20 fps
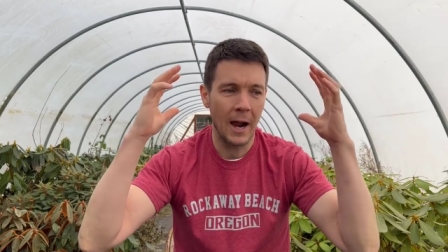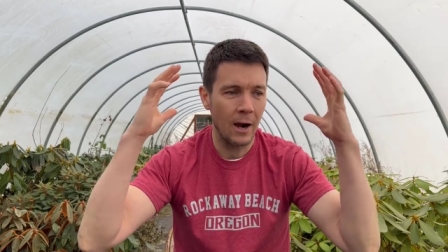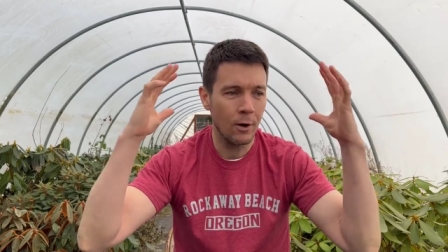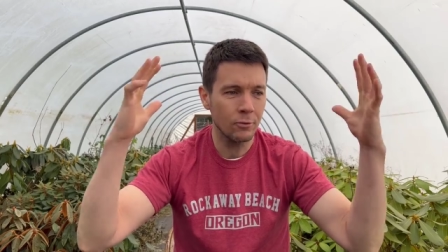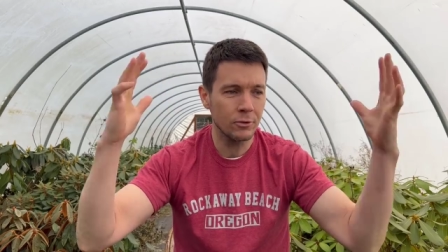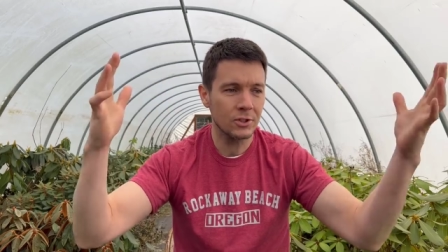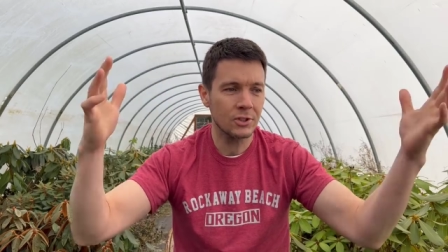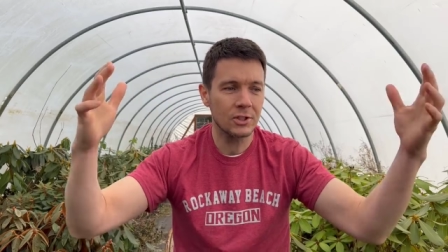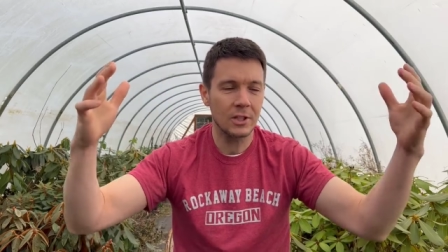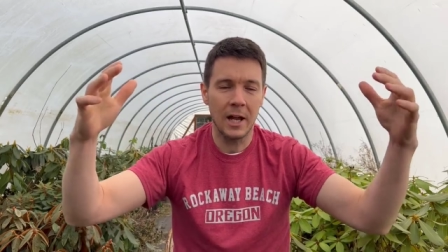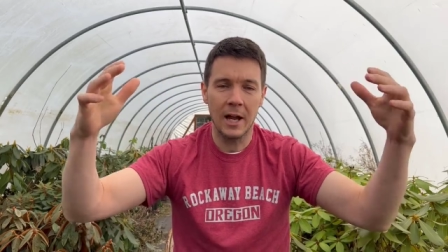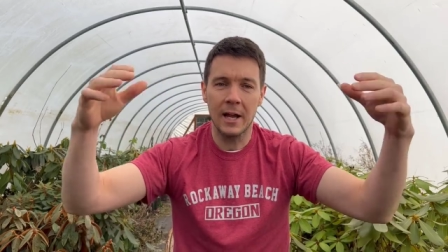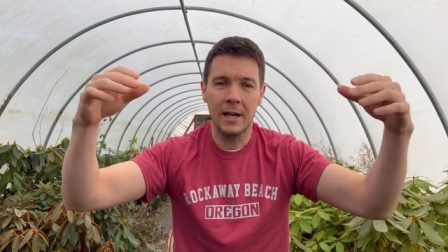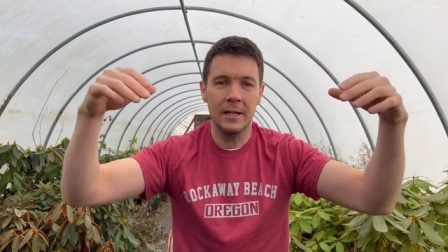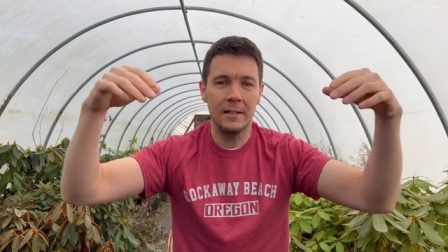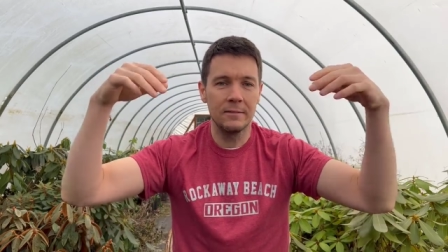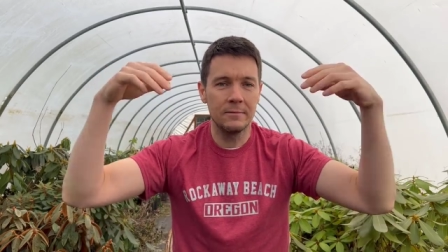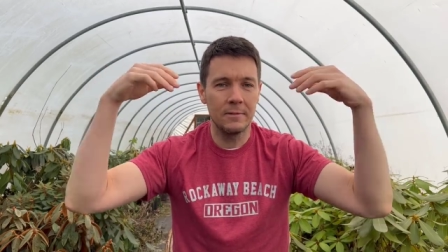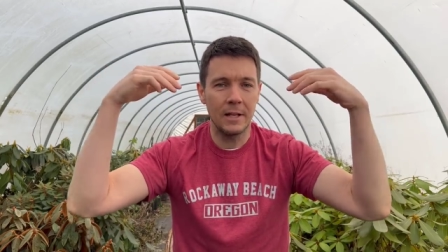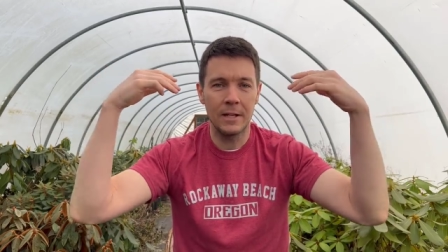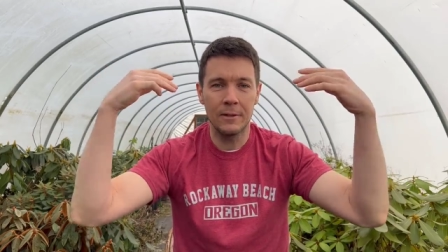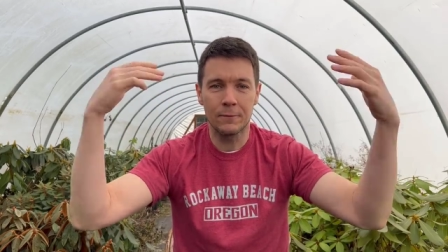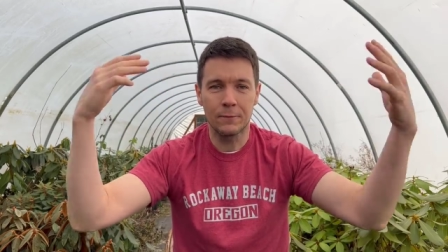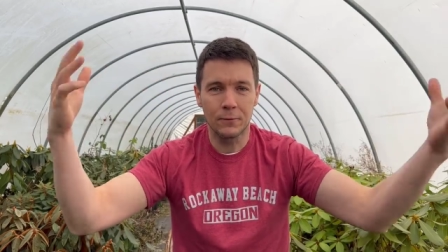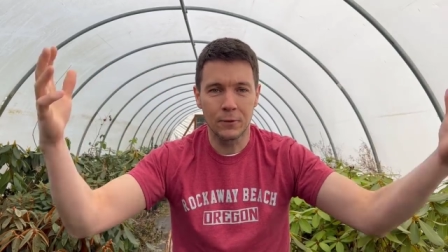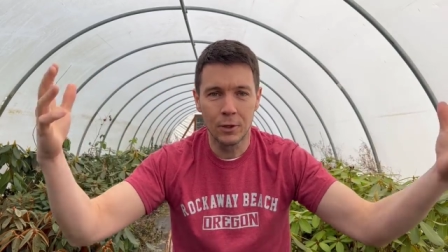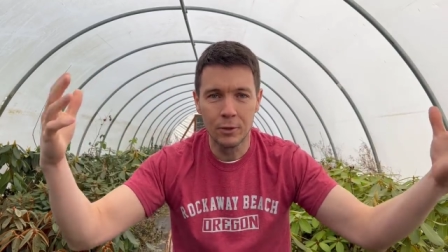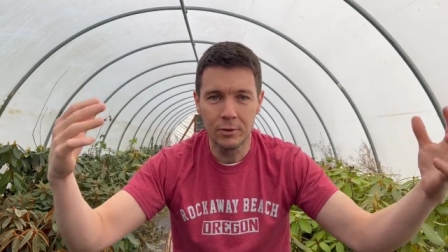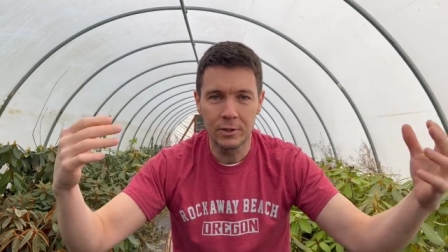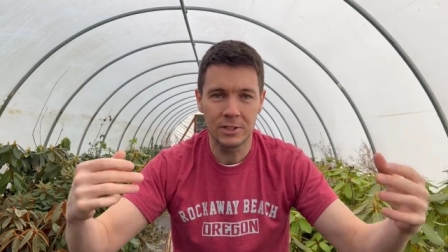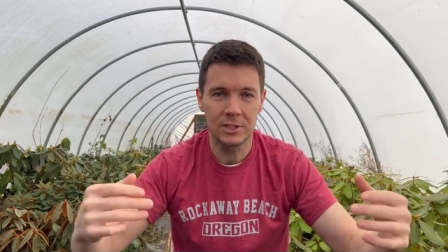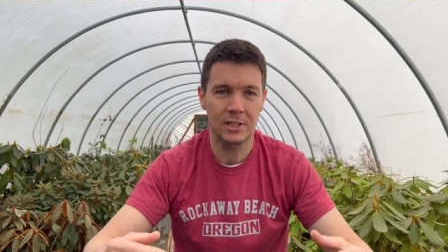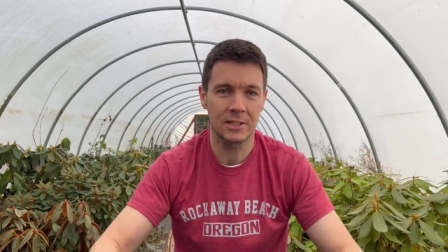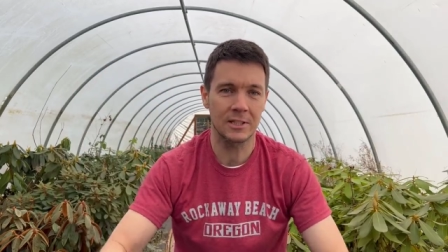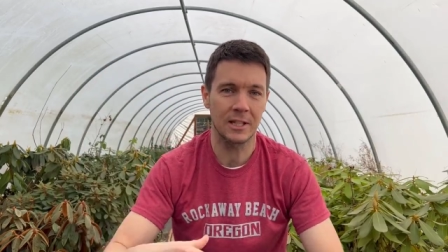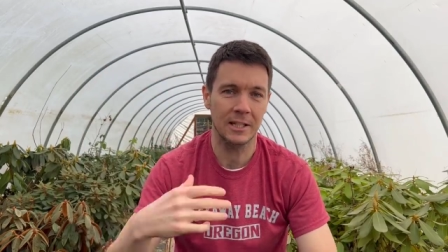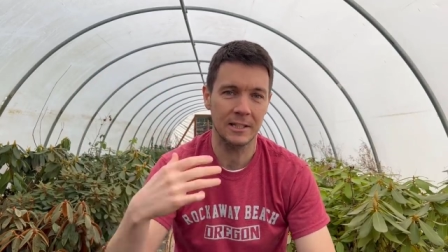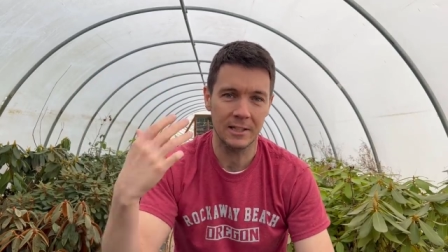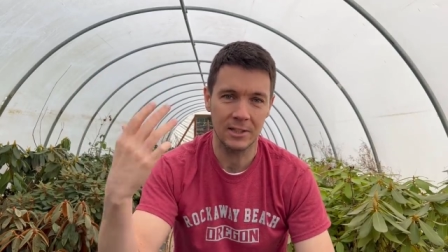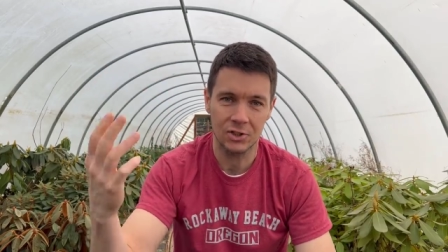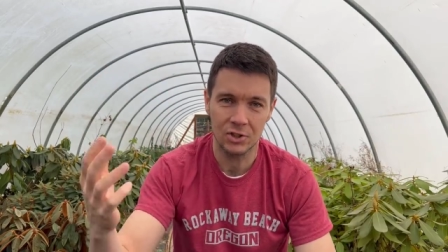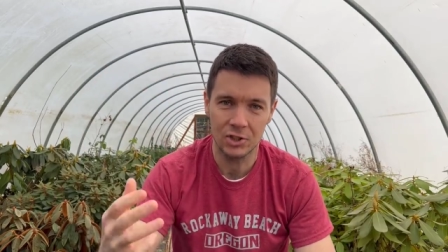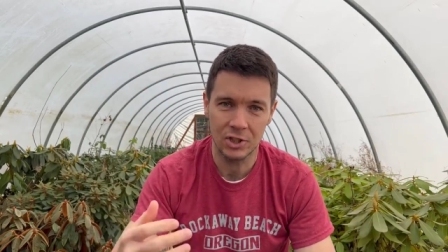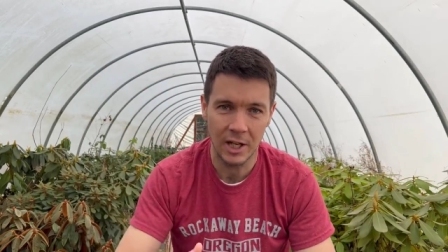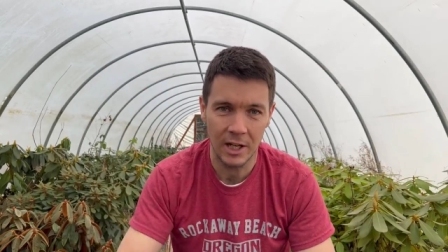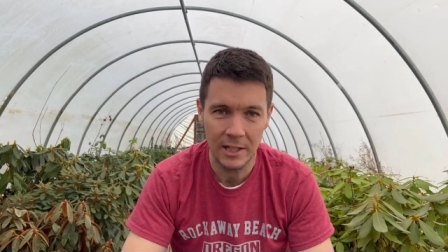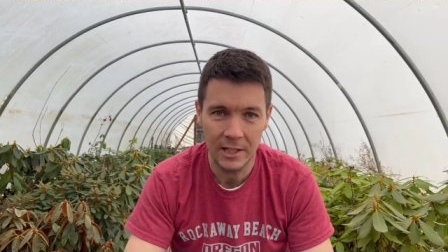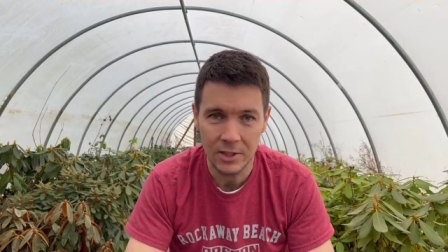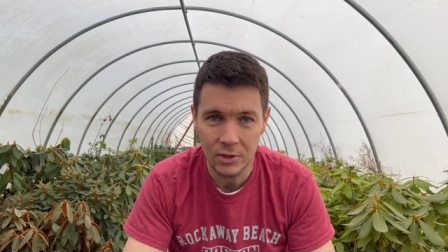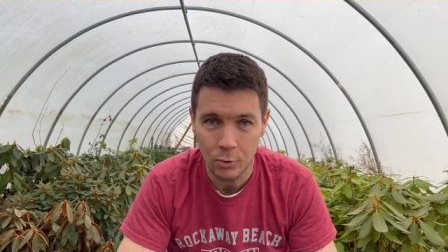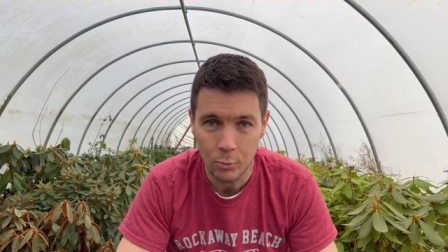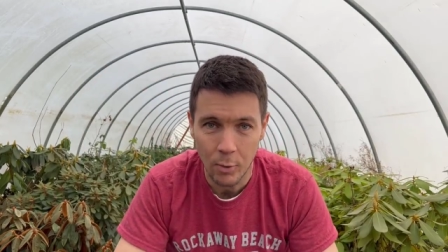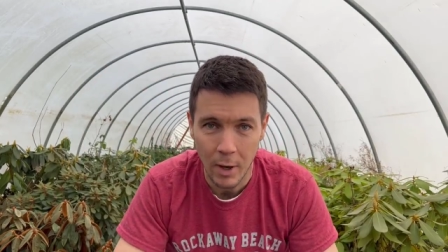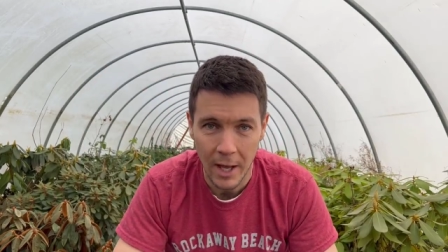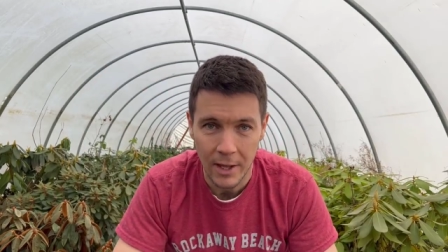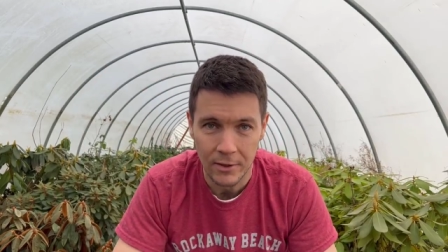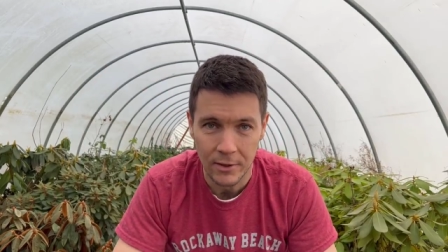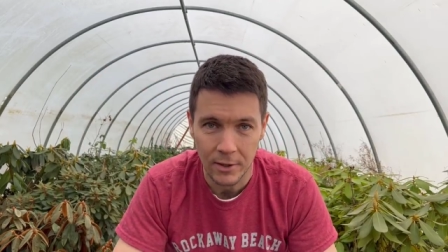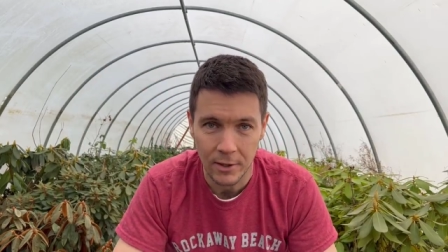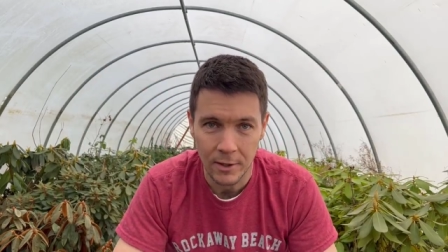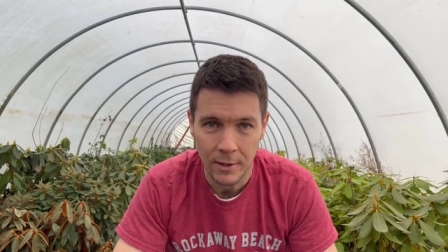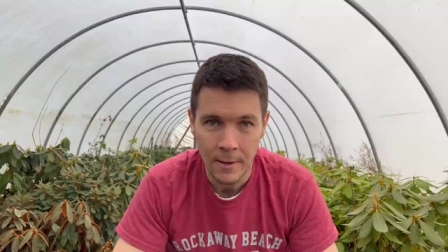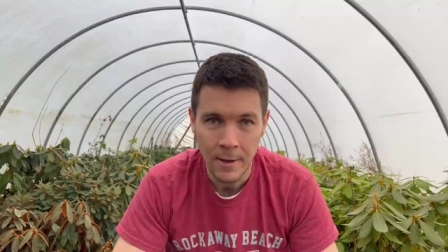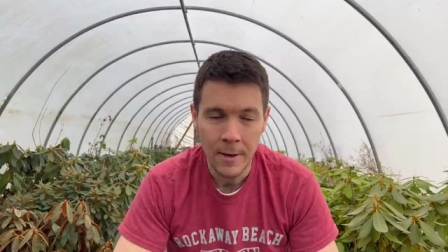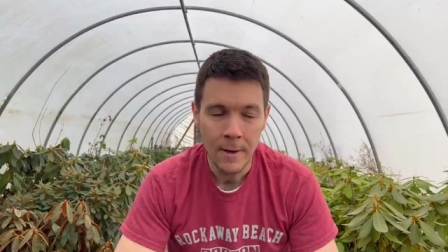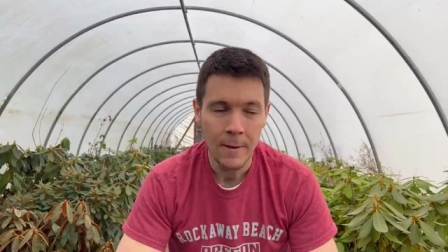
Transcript: outside influences like the sun and the weather,